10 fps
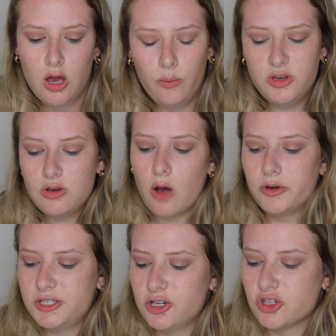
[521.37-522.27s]
When you go
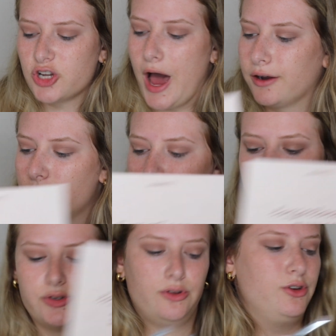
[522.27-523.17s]
into your
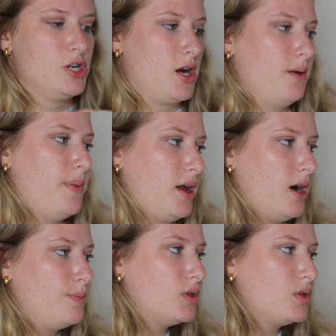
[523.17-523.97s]
shadows, you're gonna pick up a